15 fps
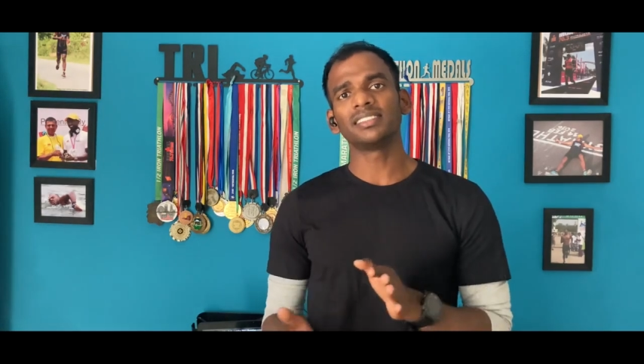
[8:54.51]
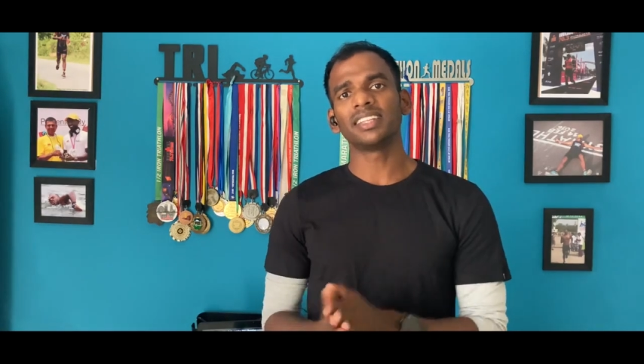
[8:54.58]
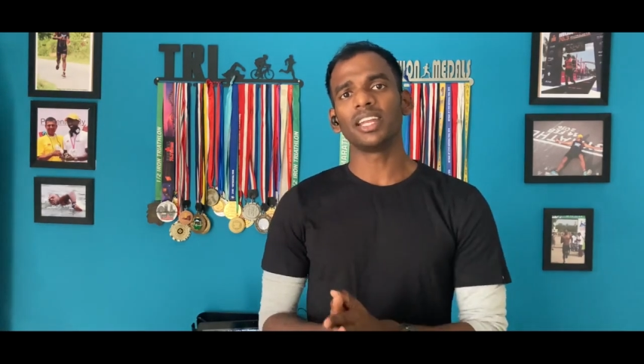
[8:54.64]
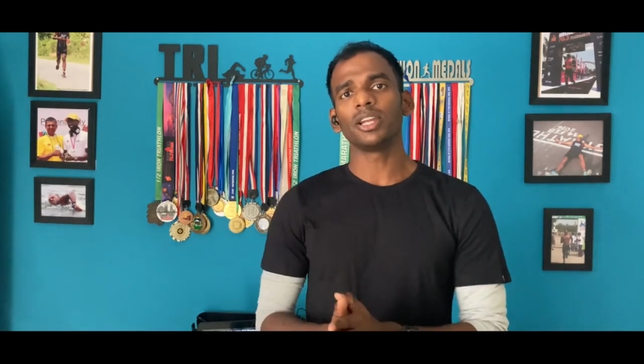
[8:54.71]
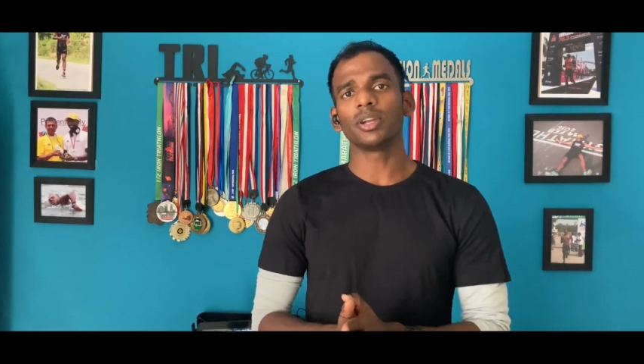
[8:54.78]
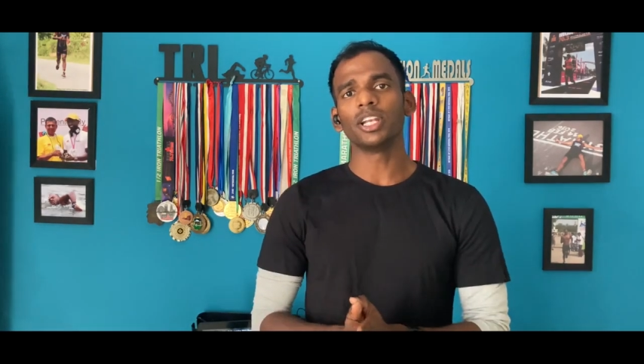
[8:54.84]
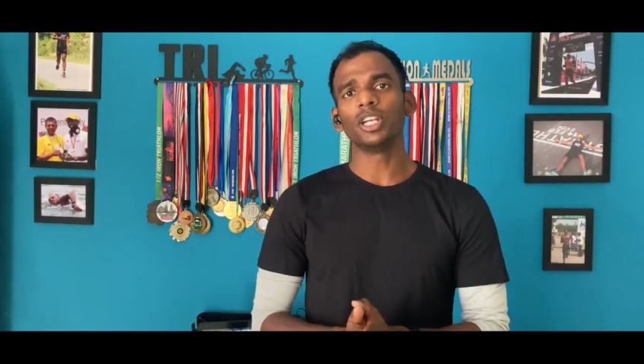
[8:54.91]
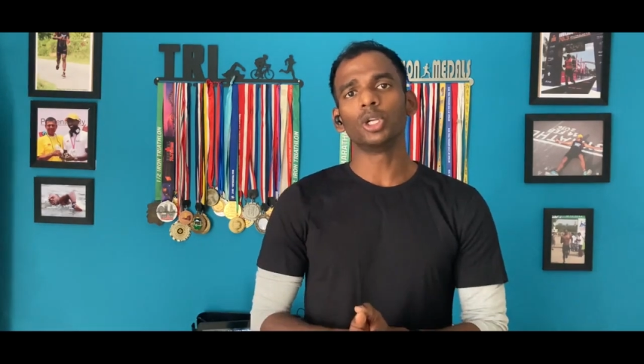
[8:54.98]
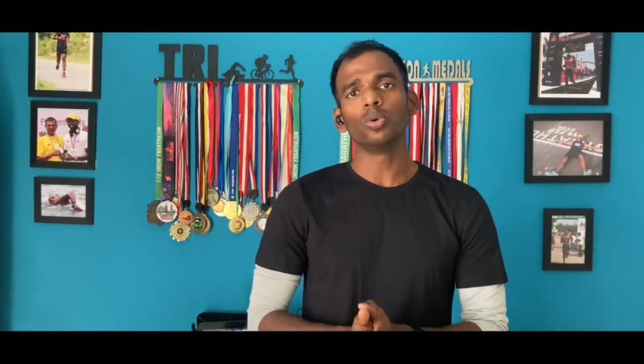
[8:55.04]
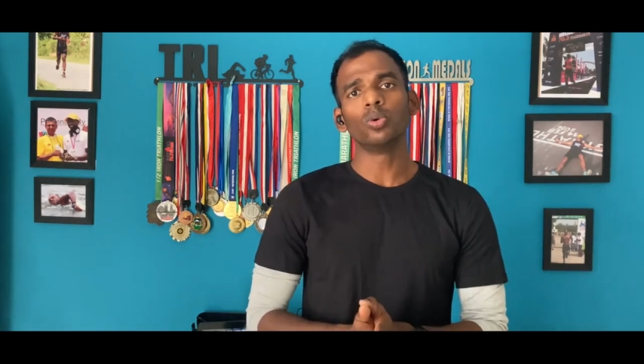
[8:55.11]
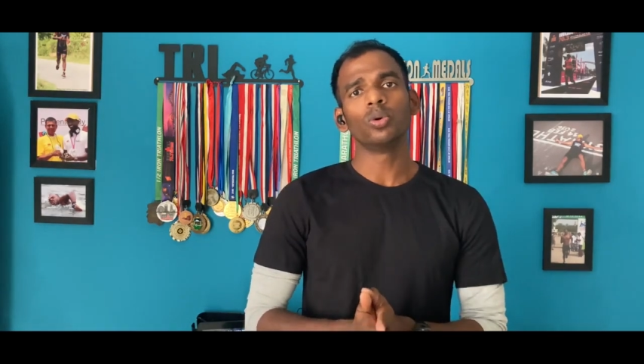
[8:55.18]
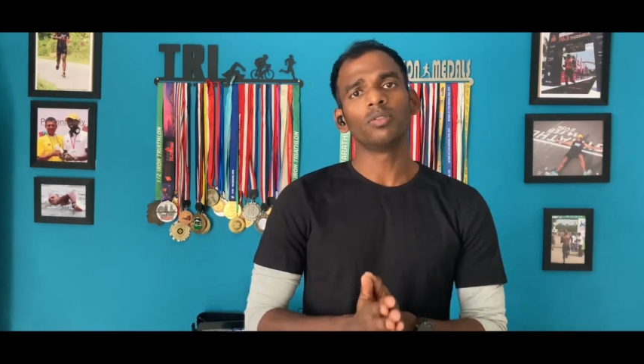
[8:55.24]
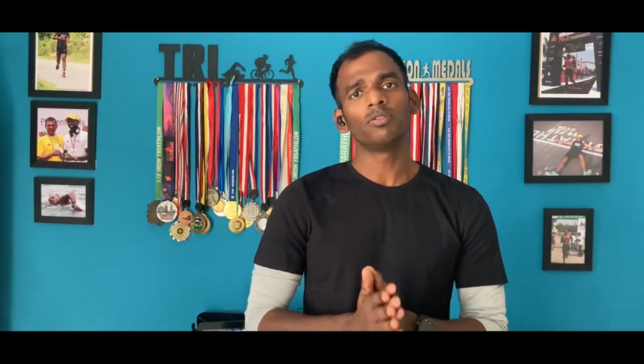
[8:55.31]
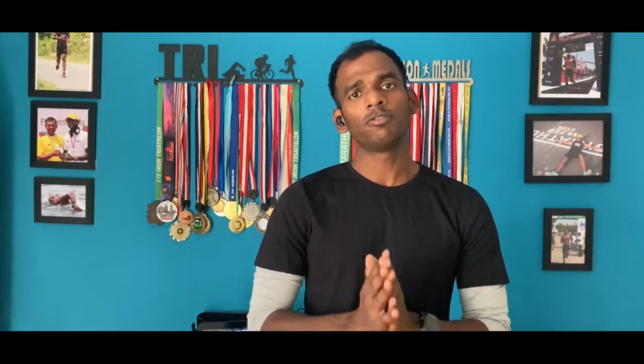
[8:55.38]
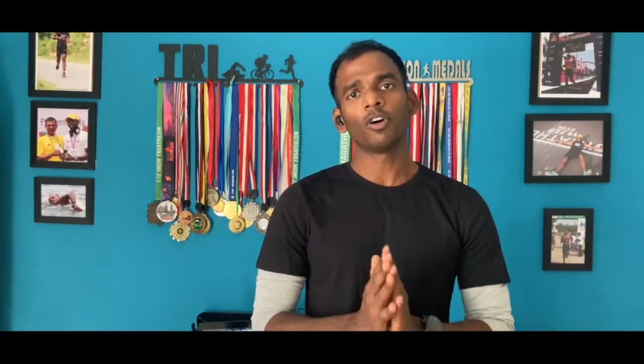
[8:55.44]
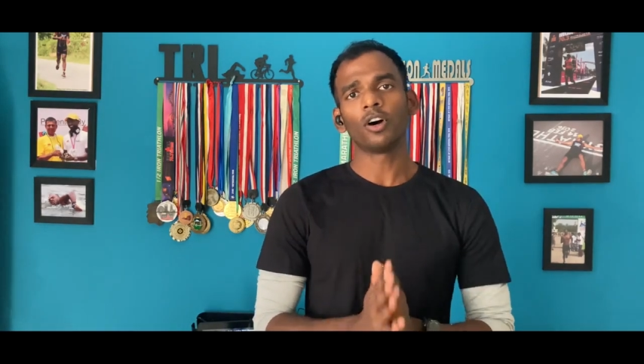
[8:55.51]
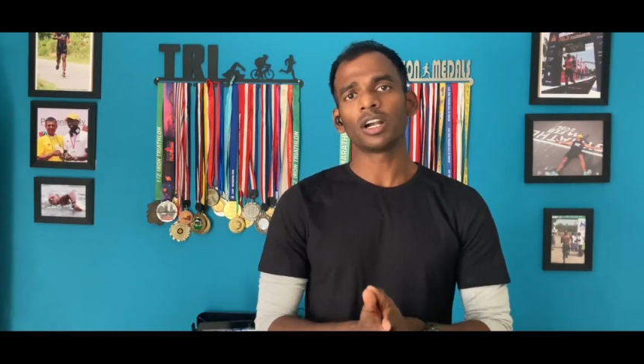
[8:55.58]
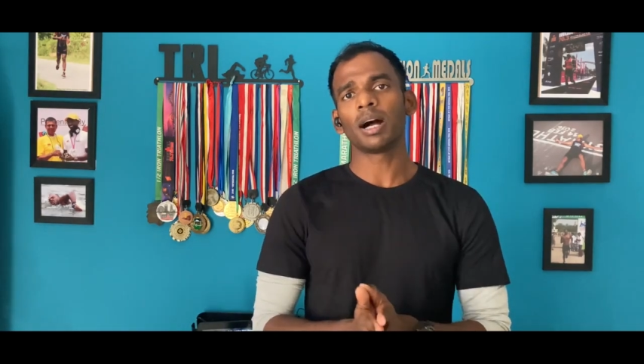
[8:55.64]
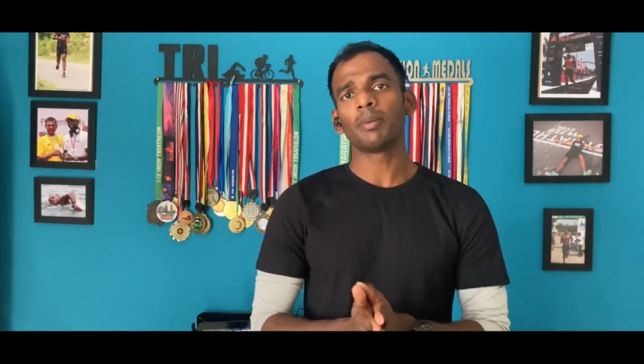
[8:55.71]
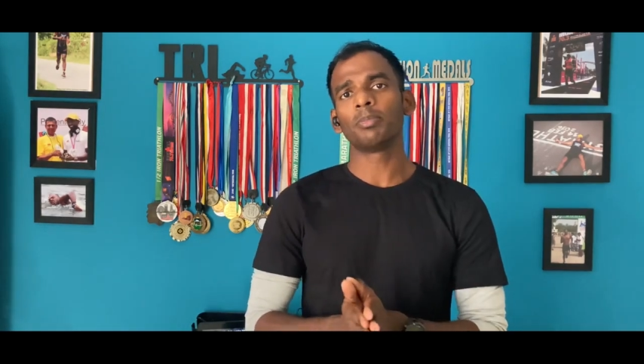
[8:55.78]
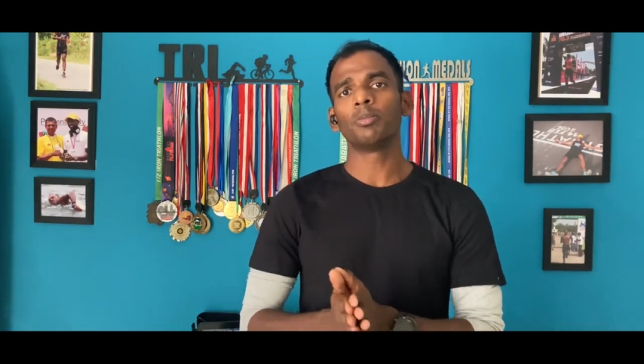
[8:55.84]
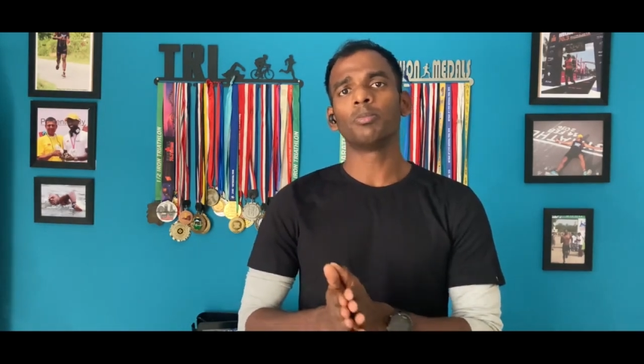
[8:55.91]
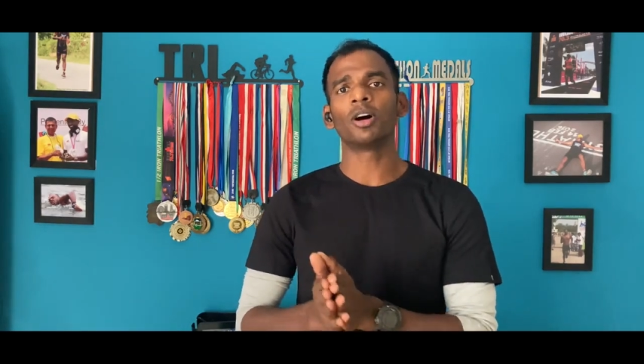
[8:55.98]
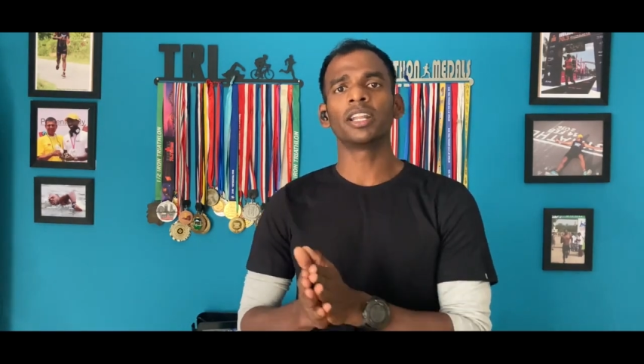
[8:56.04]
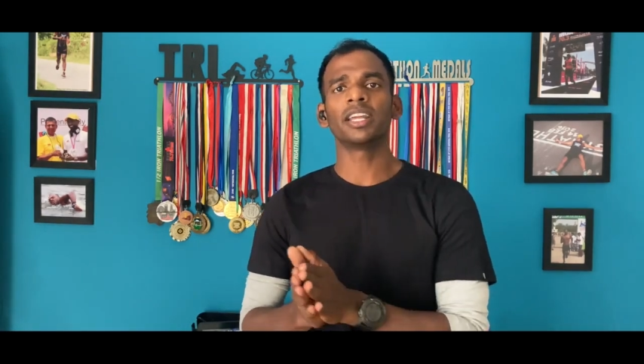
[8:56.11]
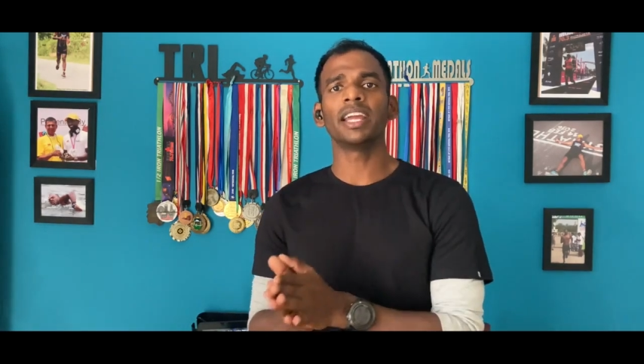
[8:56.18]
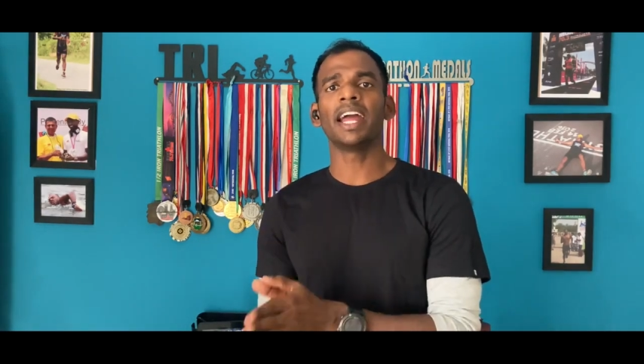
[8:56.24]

that you can do for upper body